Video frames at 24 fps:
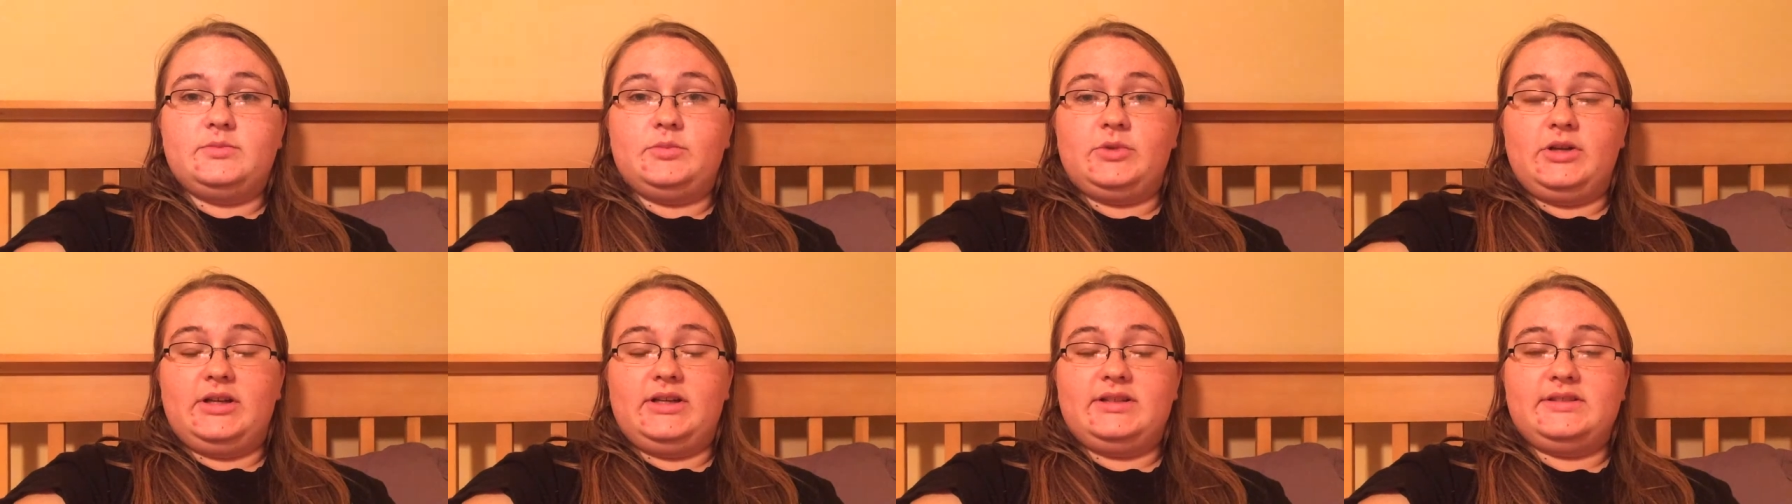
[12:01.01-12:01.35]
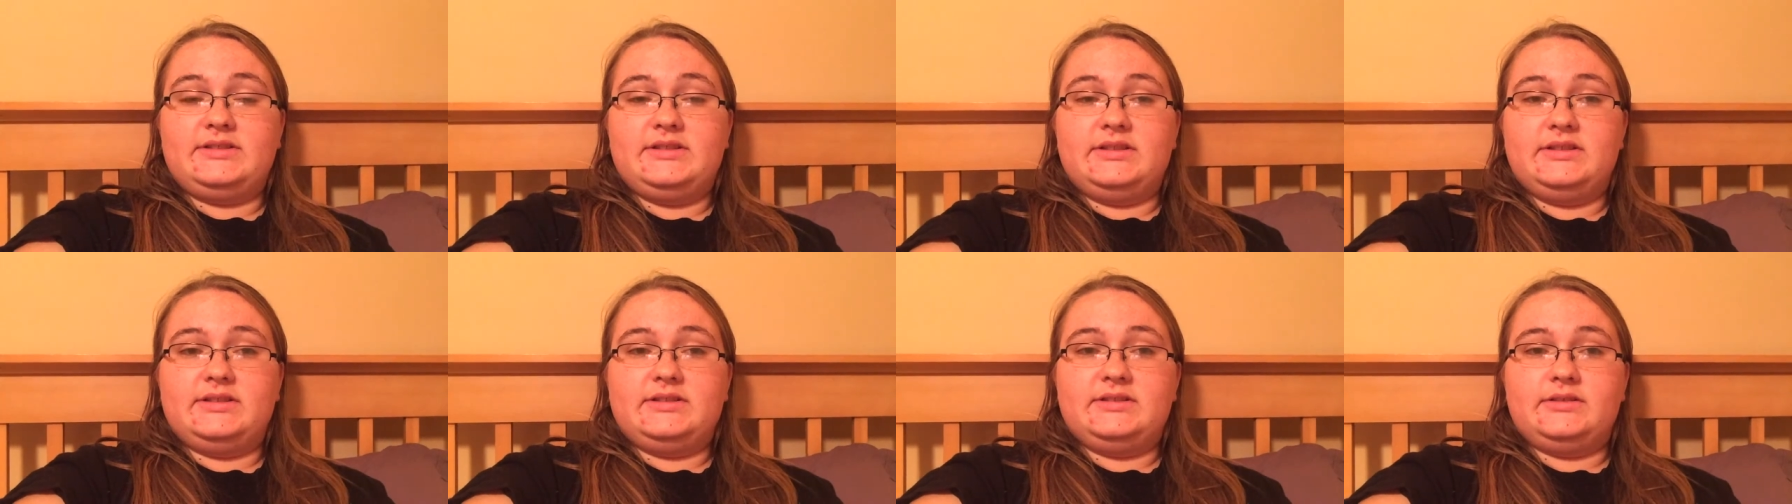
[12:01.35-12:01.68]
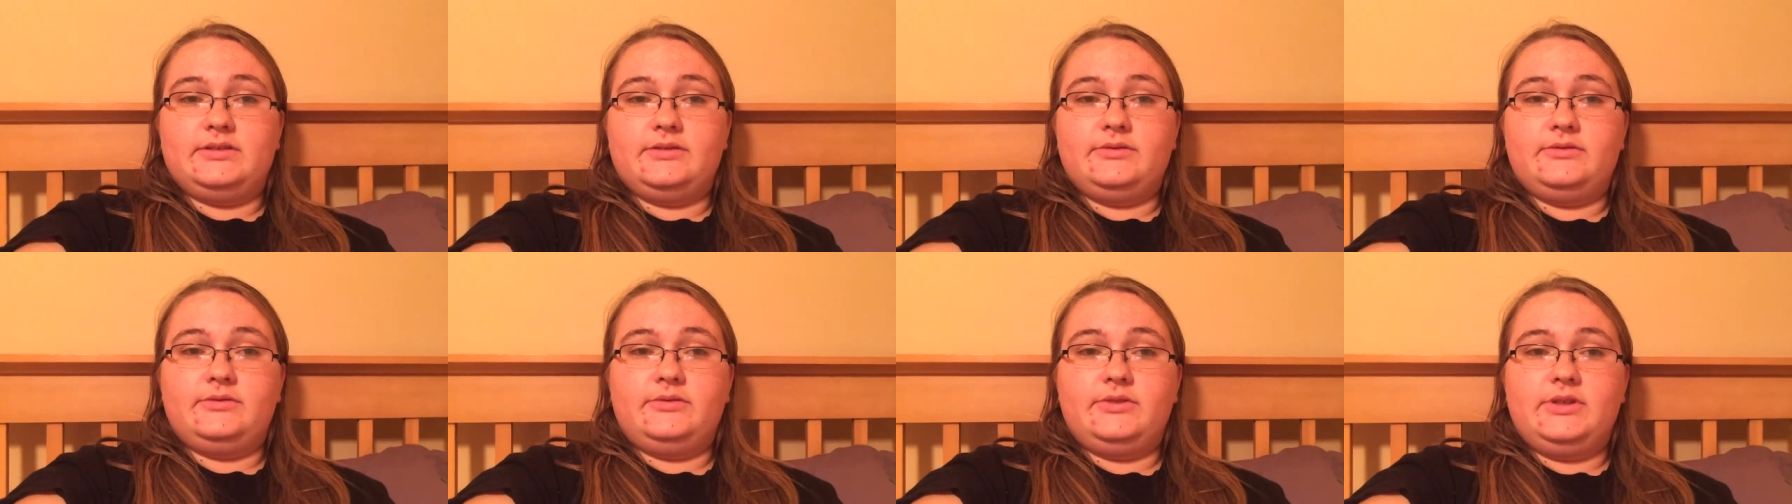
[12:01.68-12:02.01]
process
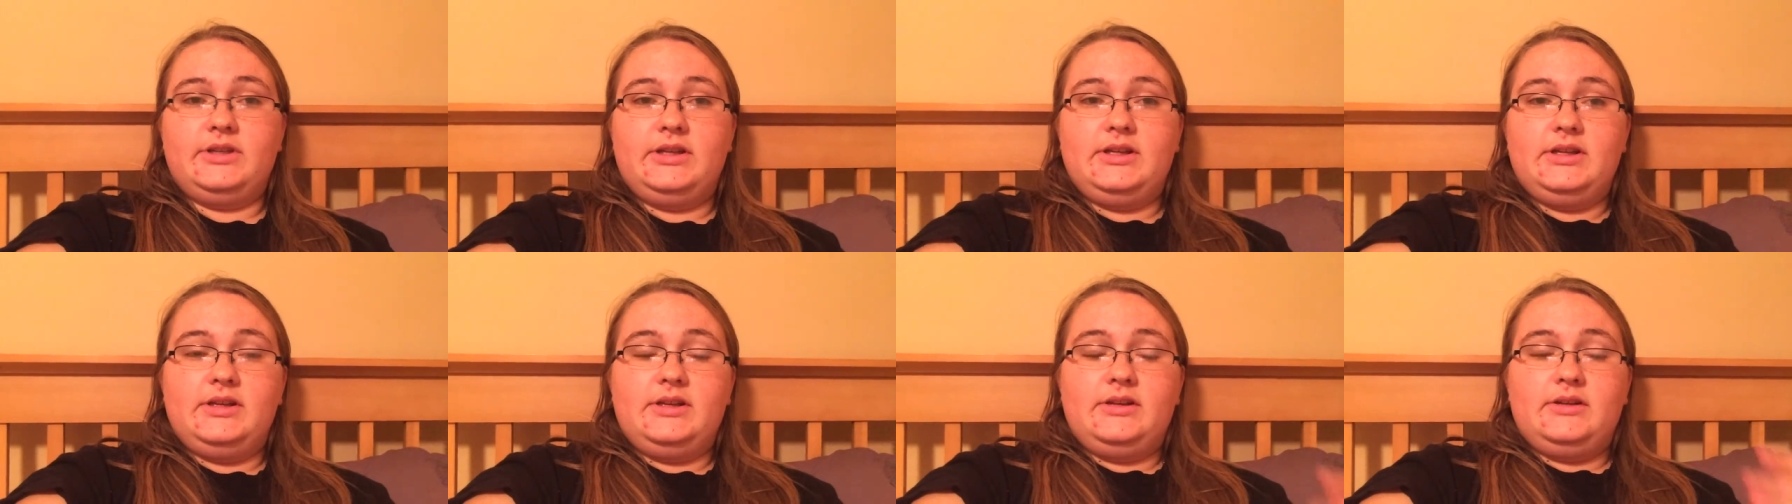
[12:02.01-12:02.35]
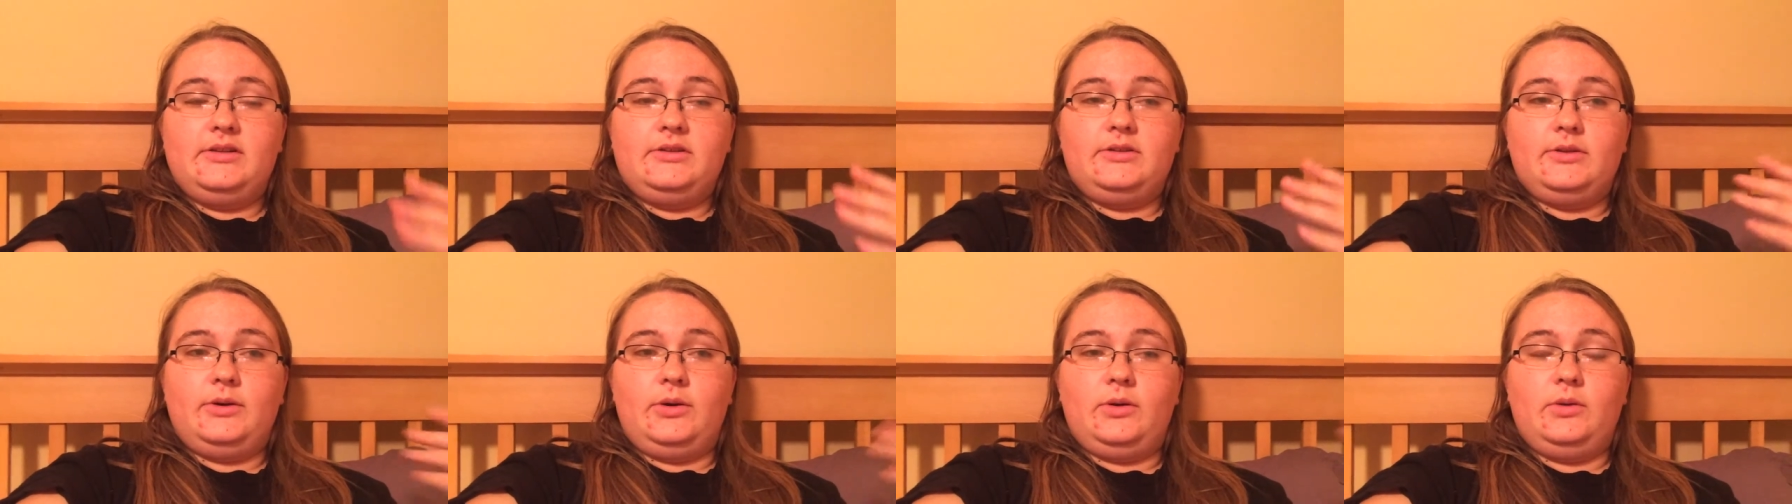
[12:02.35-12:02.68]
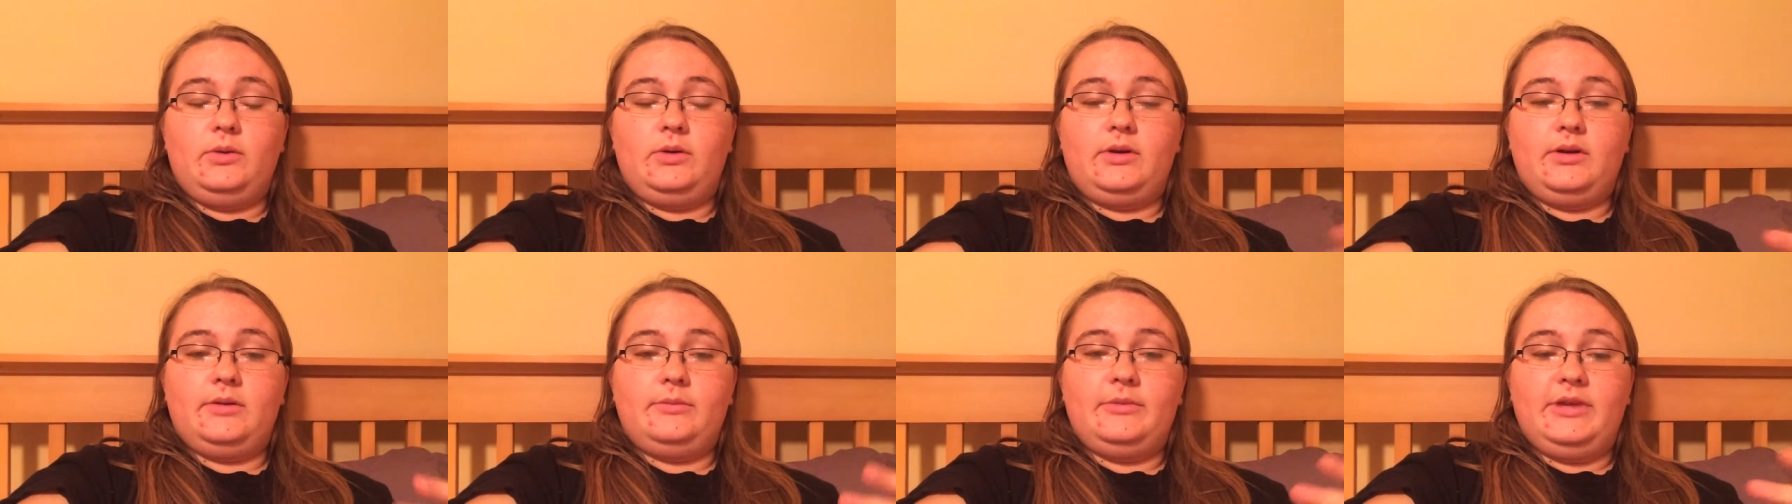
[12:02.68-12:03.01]
of the
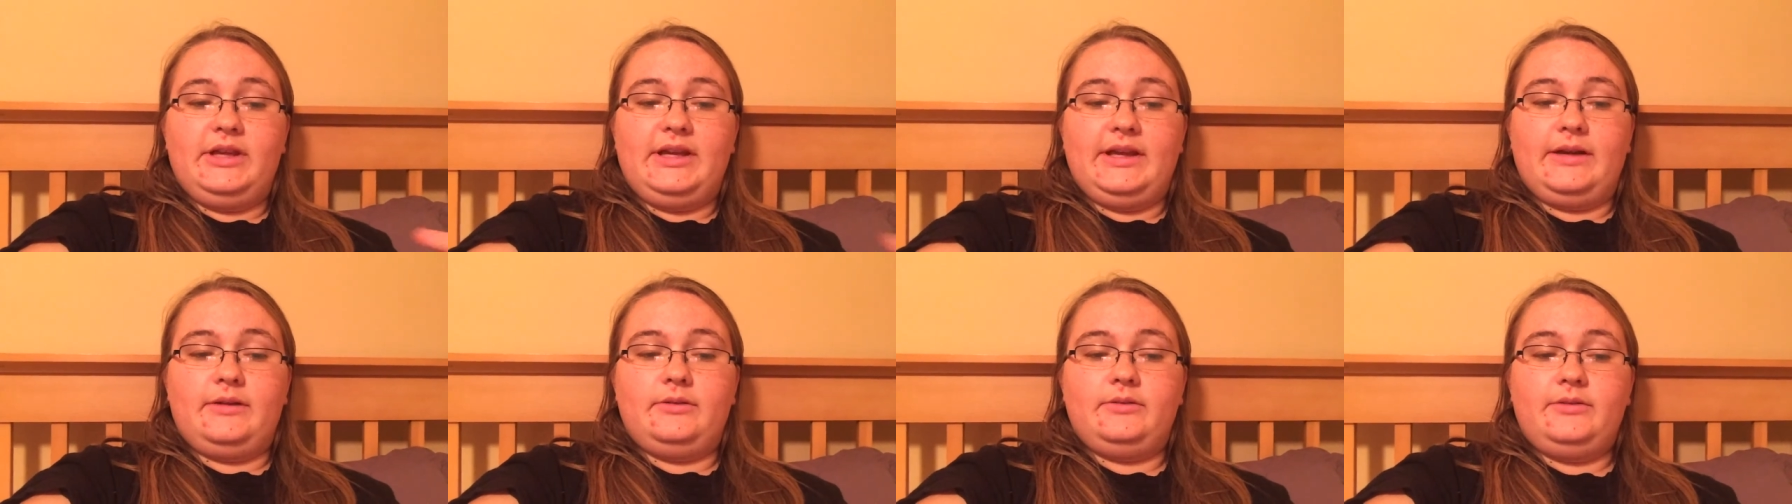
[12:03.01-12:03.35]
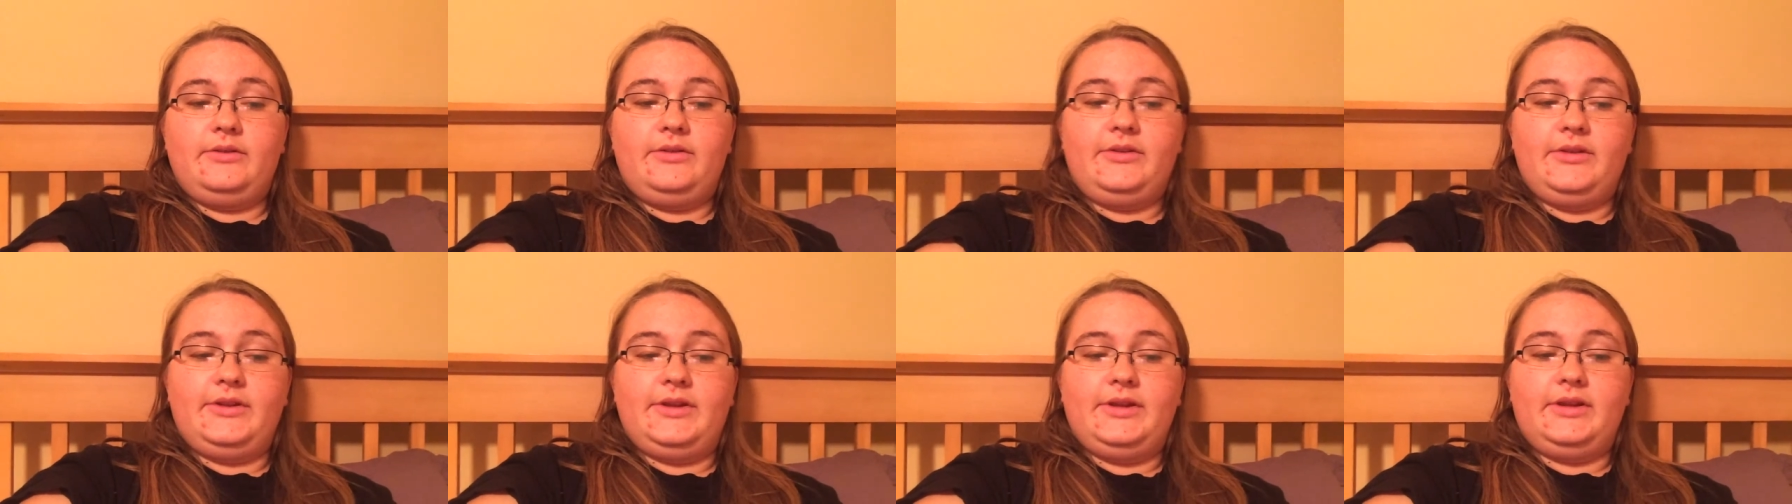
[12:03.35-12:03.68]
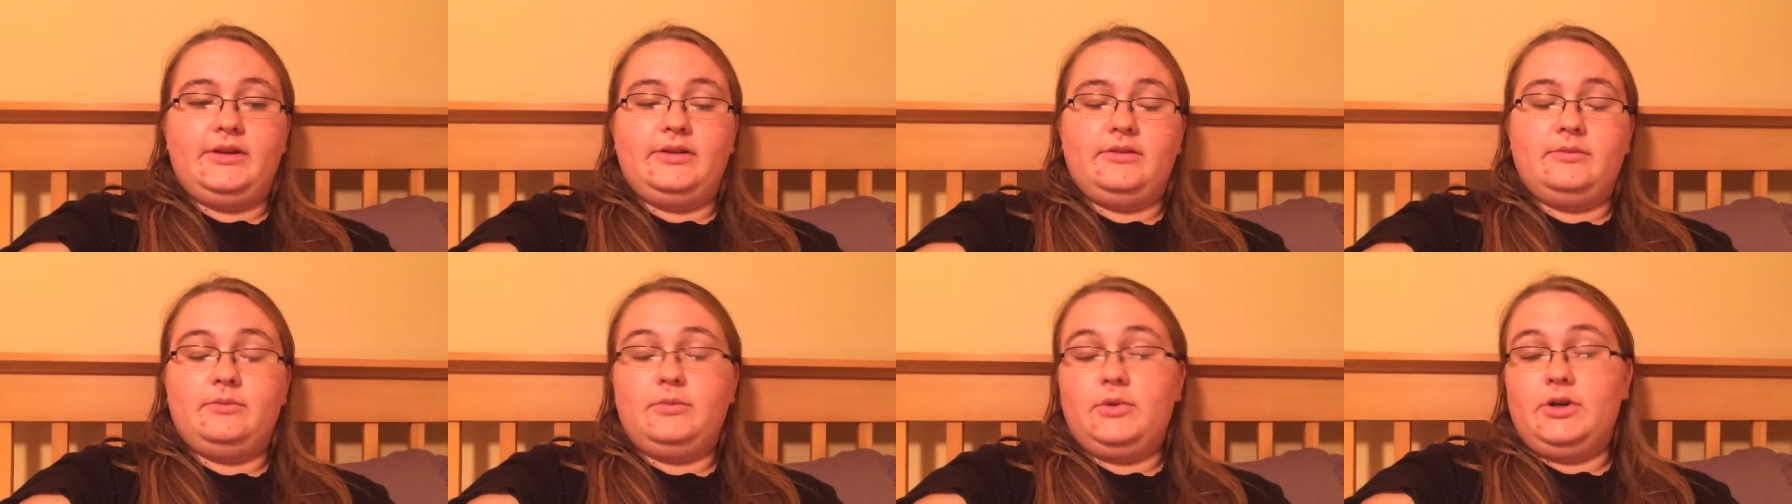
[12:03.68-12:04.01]
whole coming out
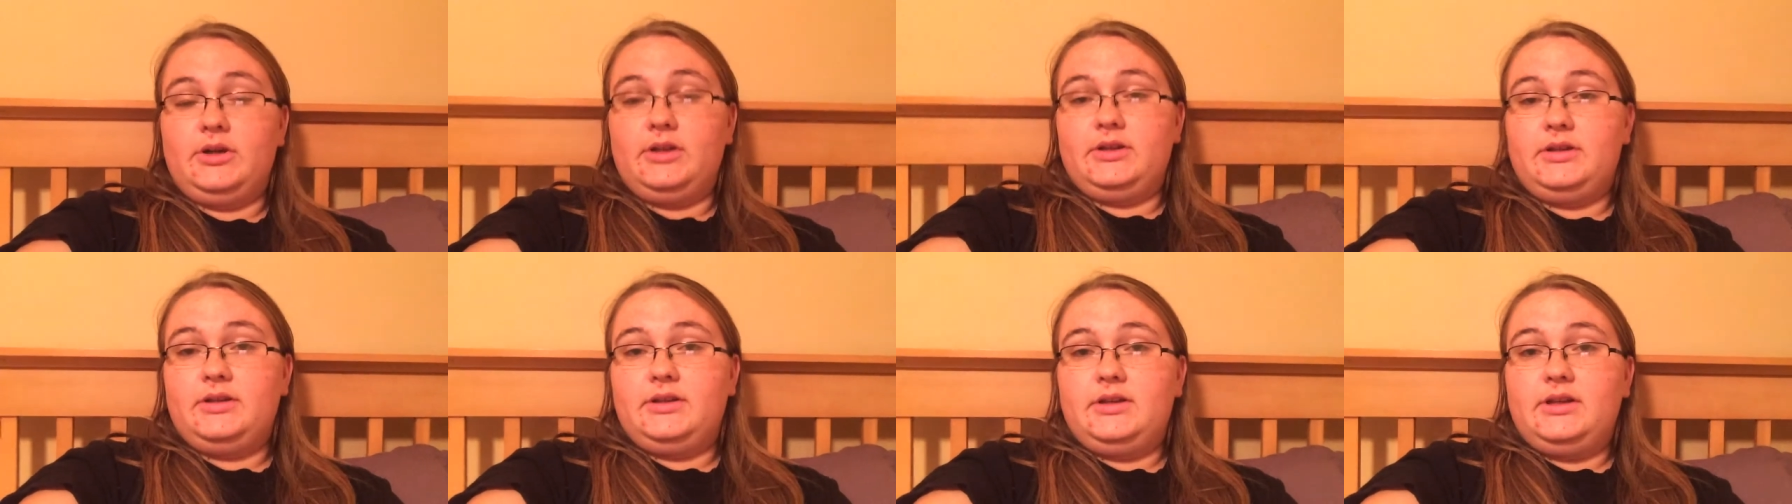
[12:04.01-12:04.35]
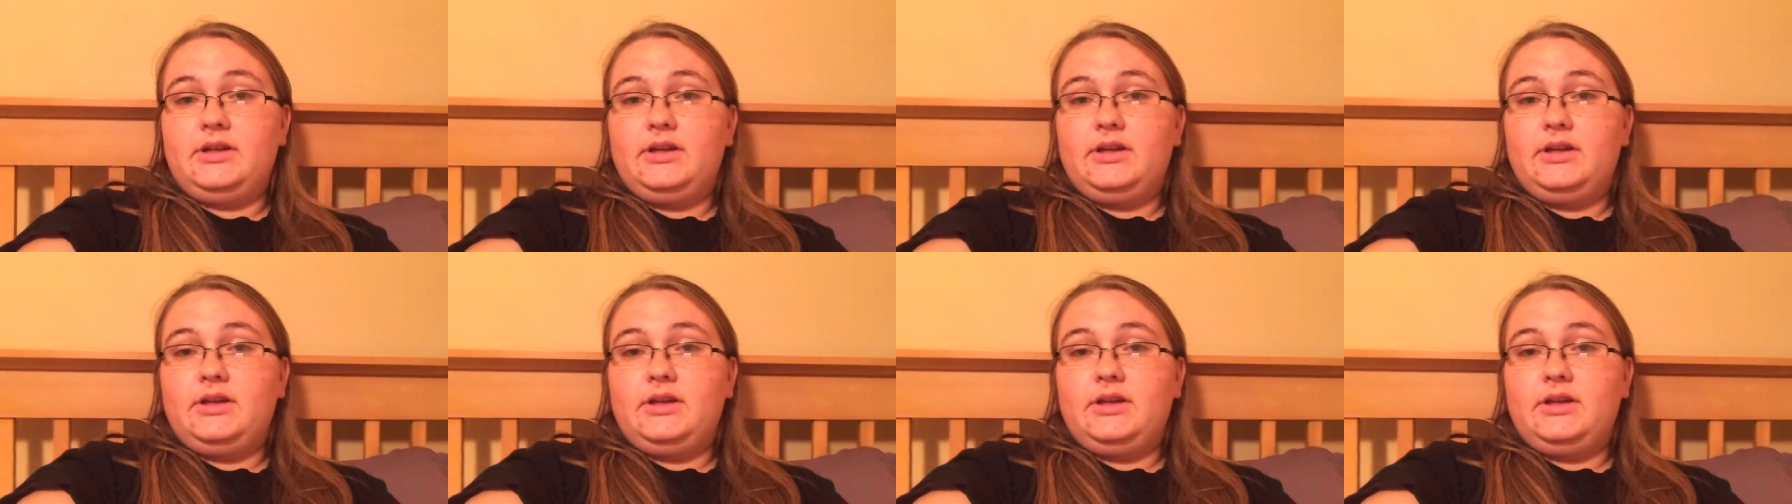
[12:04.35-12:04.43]
thing, but